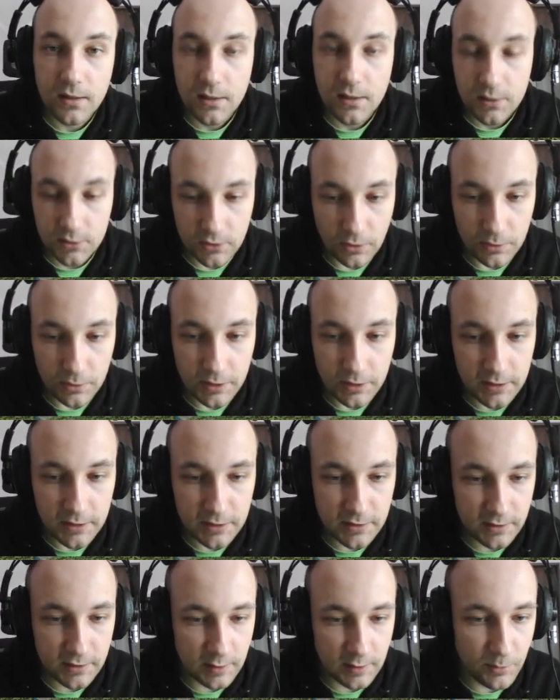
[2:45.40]
So it
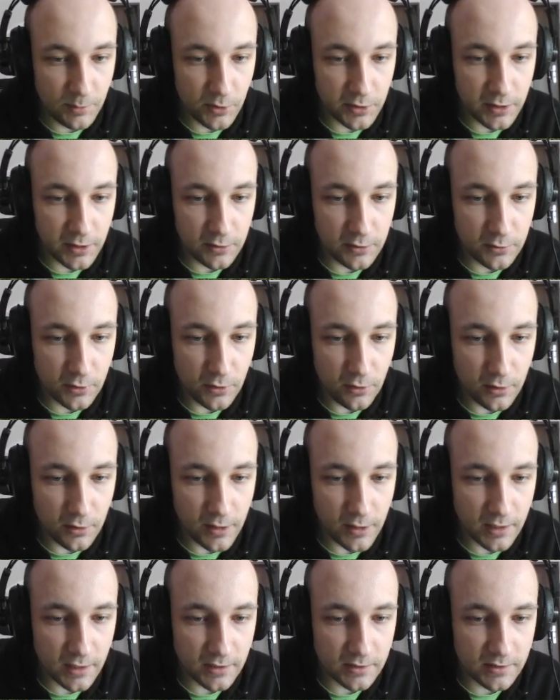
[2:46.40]
is important to hold
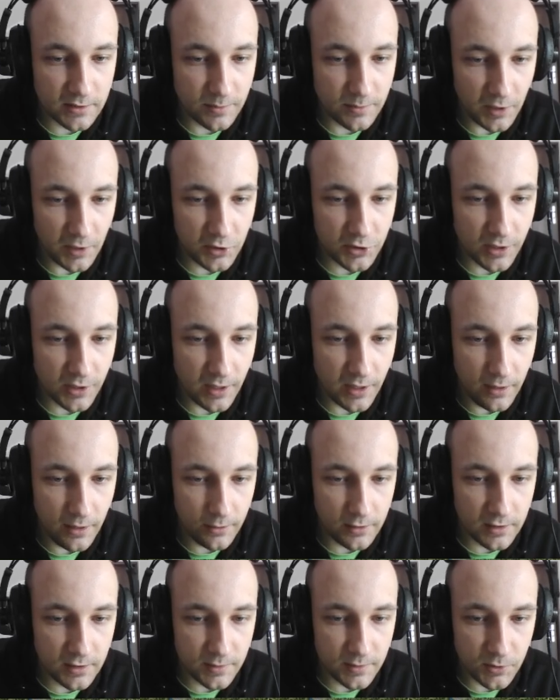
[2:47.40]
as much
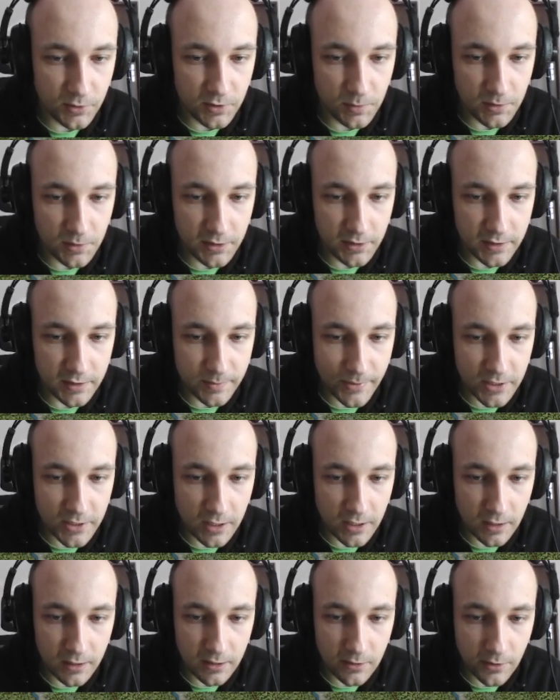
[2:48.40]
ground as possible,
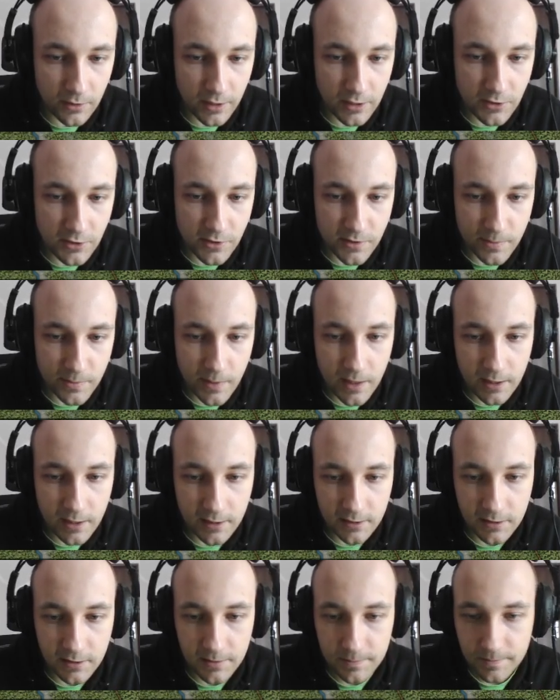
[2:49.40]
especially locations
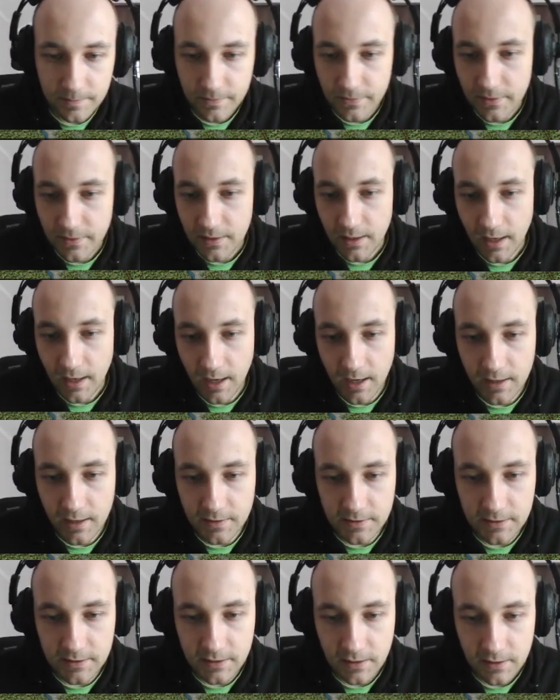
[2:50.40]
marked
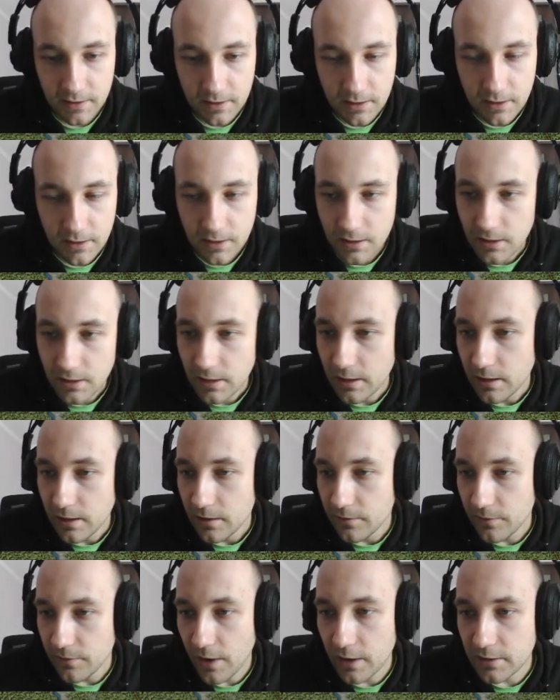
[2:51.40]
as
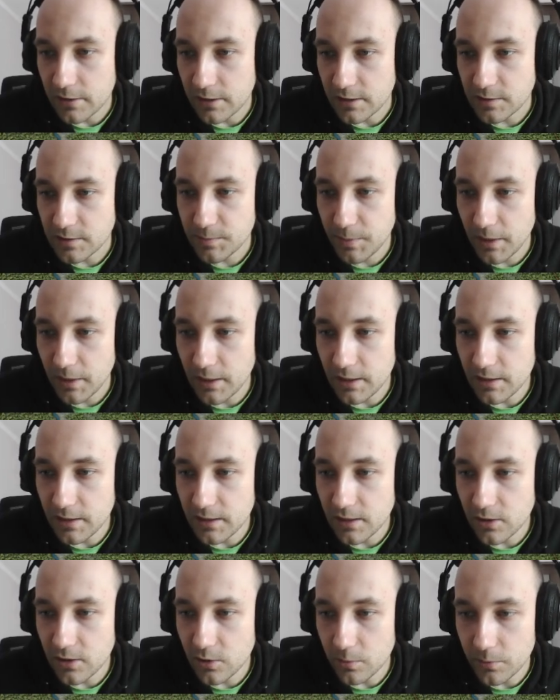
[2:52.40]
fighting
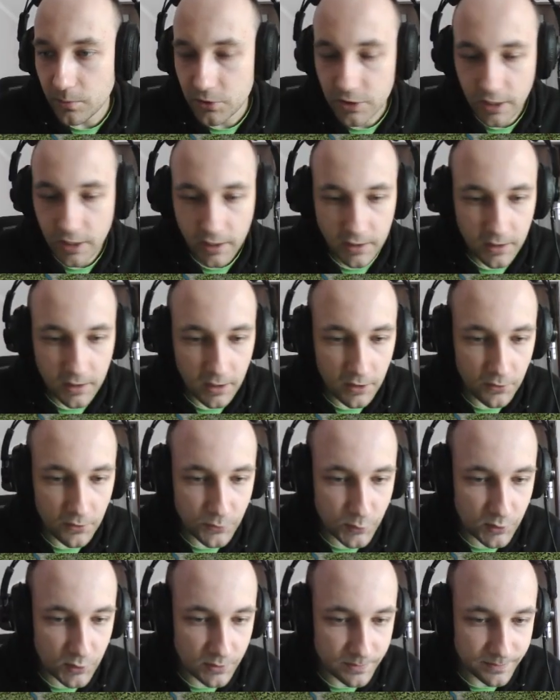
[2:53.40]
spirit
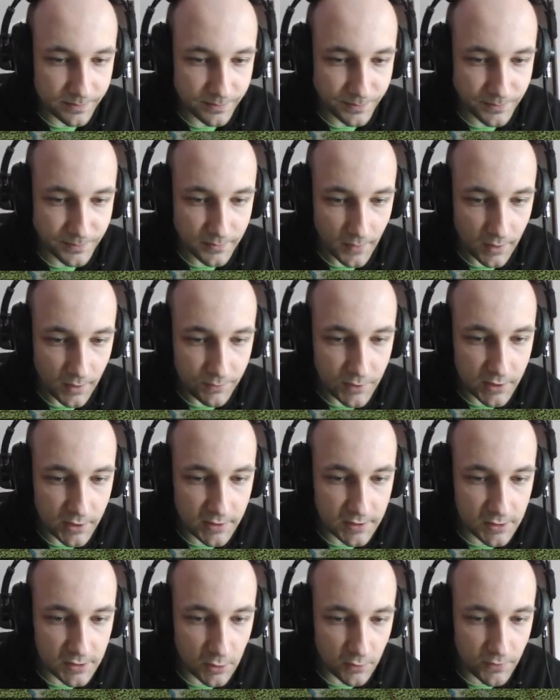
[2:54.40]
objectives. If this
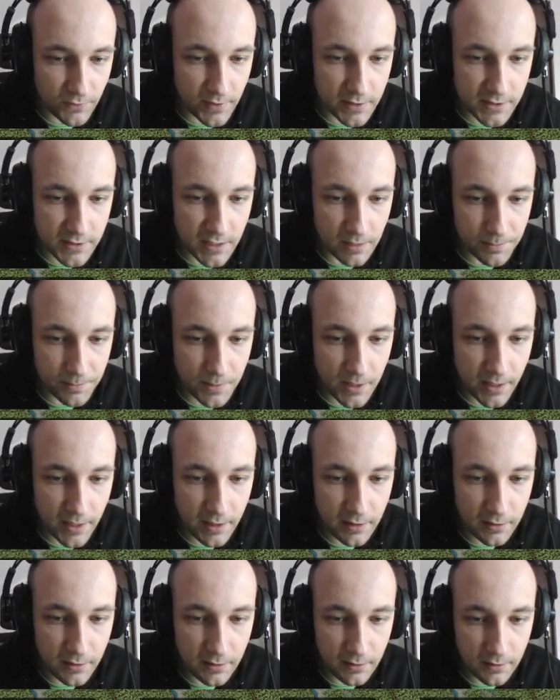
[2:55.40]
is your first time
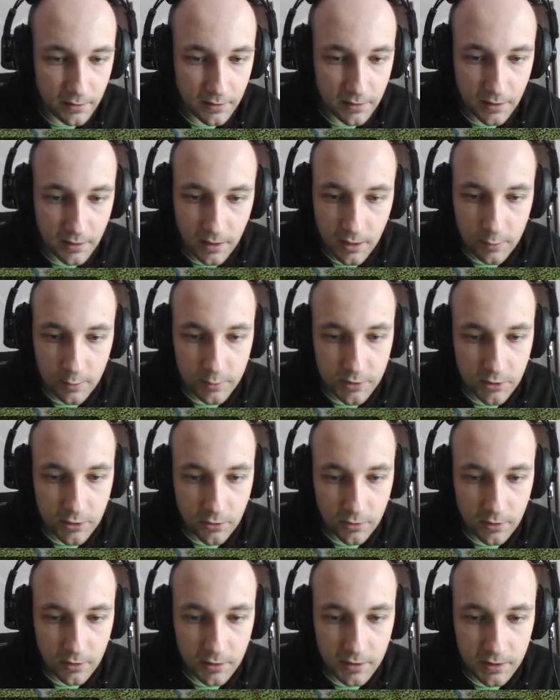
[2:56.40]
playing, we
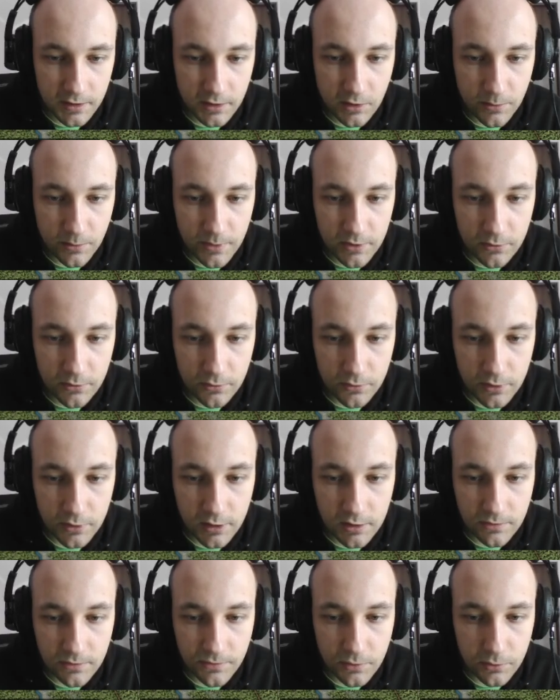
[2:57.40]
strongly recommend you
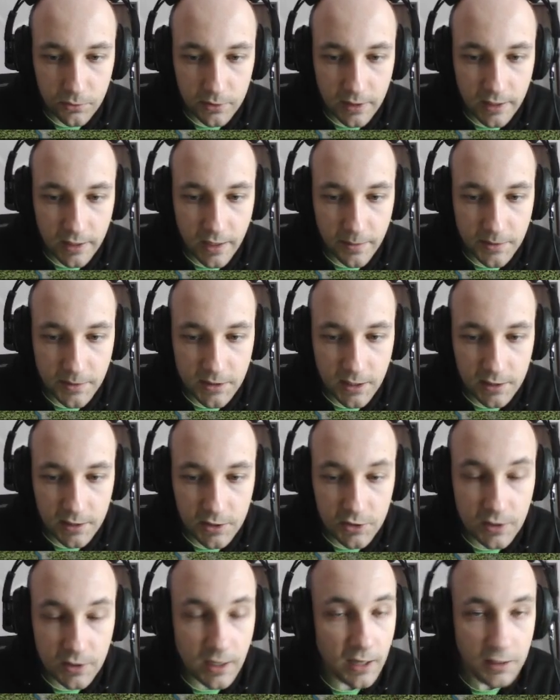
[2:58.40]
read through the game
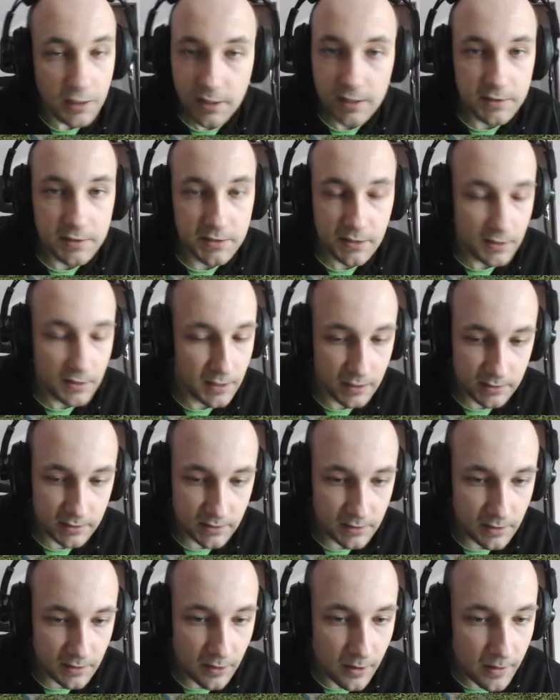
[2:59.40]
strategy guide. I still
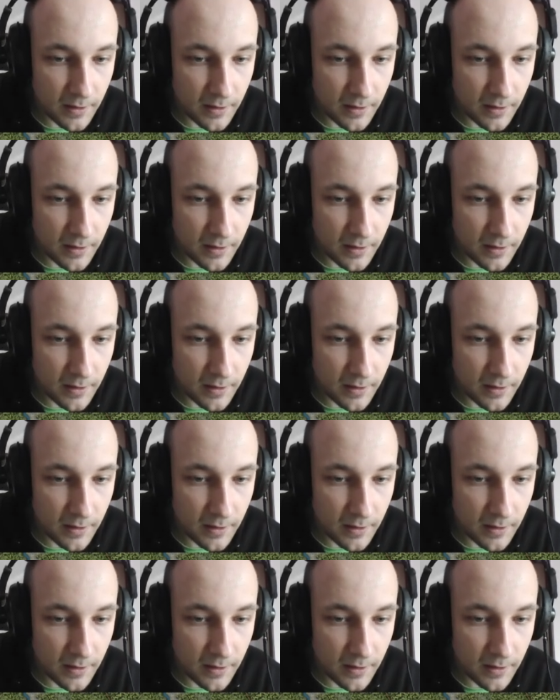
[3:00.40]
haven't.